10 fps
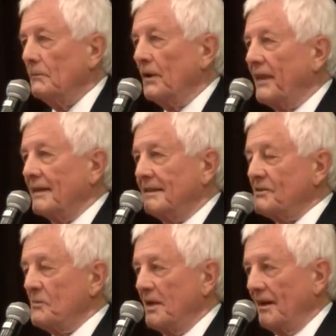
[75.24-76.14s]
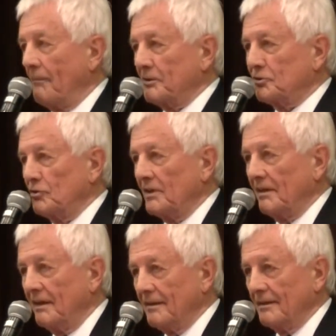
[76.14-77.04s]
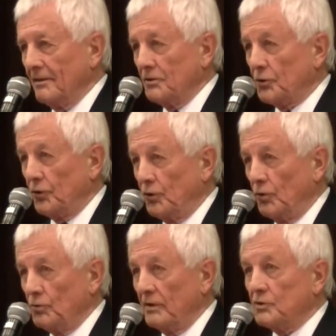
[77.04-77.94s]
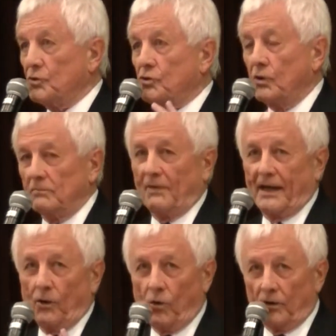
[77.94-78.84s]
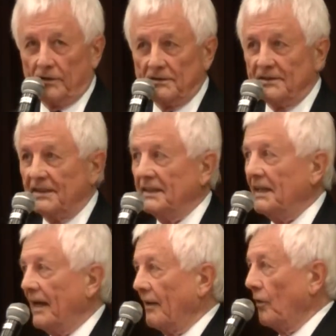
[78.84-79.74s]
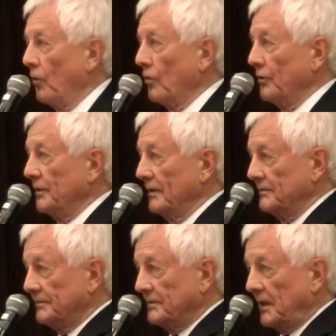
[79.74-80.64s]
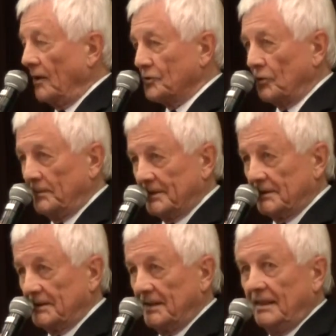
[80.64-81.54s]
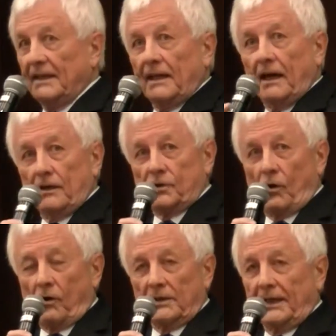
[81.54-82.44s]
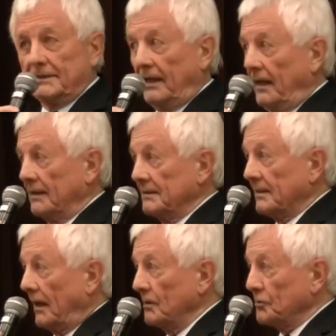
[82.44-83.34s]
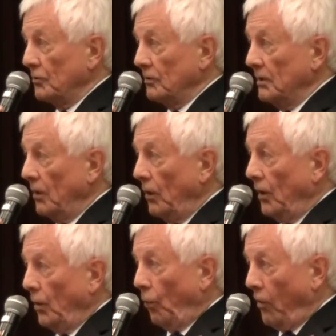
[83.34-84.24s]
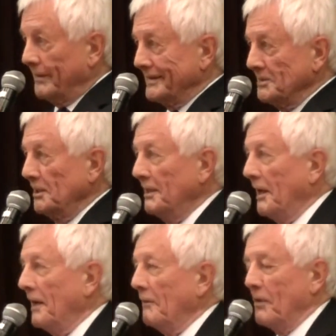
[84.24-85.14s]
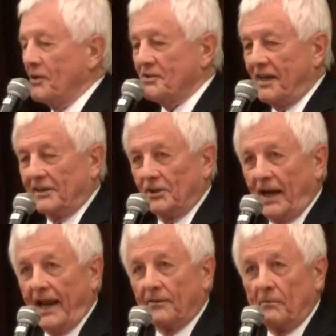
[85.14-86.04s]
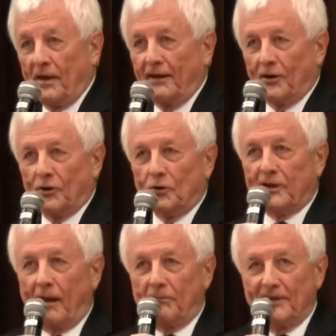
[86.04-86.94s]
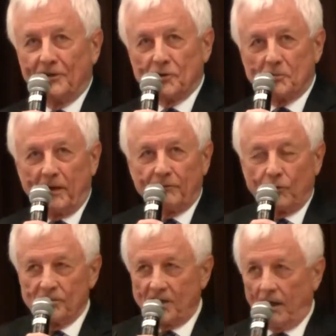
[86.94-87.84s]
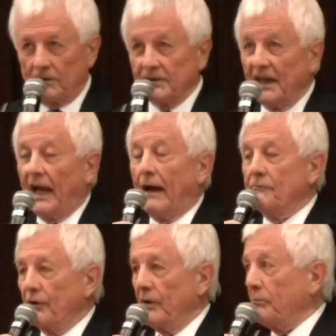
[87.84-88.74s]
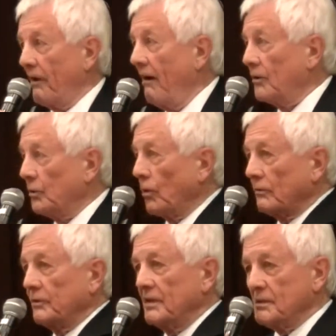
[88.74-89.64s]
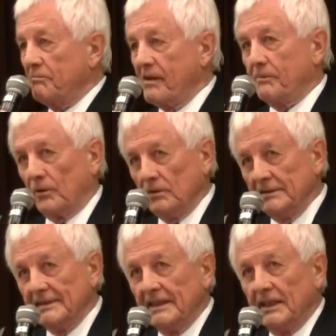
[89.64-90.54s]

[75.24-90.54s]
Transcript: but that gives me an opportunity here to toot my horn, and the horn of Councilman Joe Hornet and Councilwoman Mary Snyder, and the mayor, who can't be here to speak for himself. I'm very proud to work with these people,